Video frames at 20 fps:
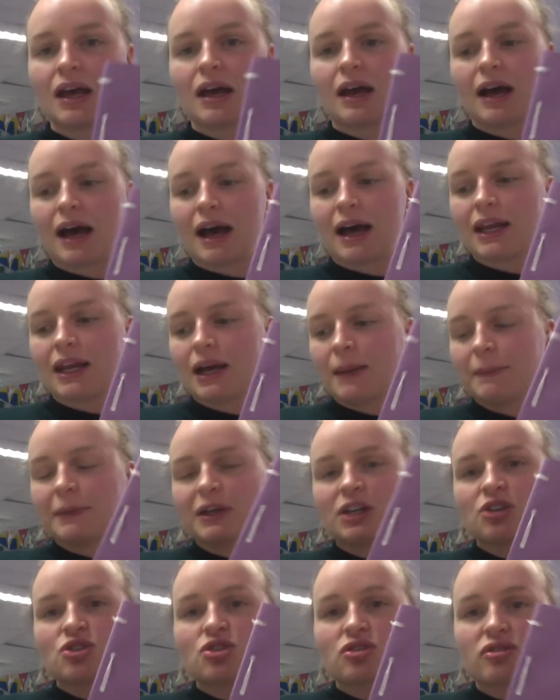and I'm
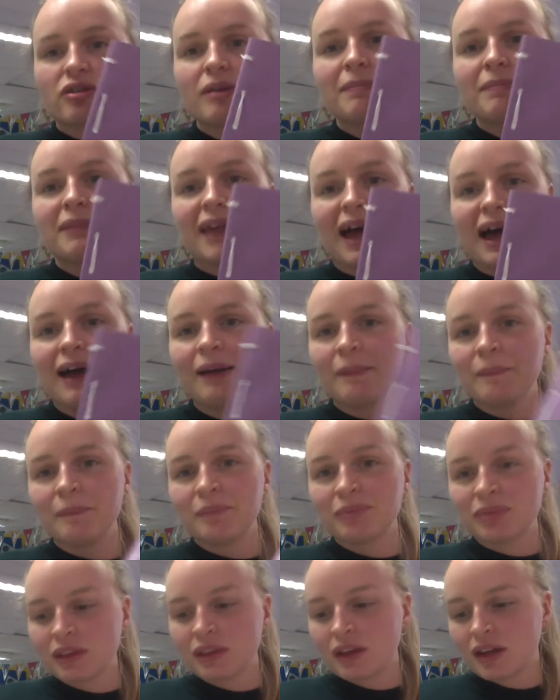going to trim that
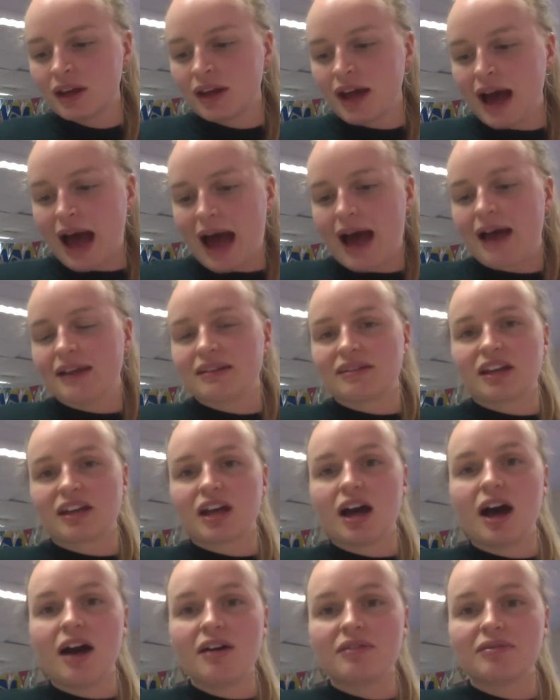and
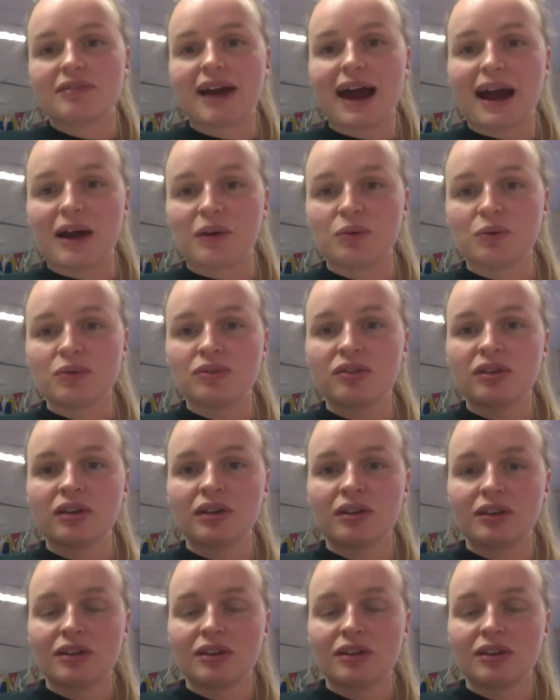cut round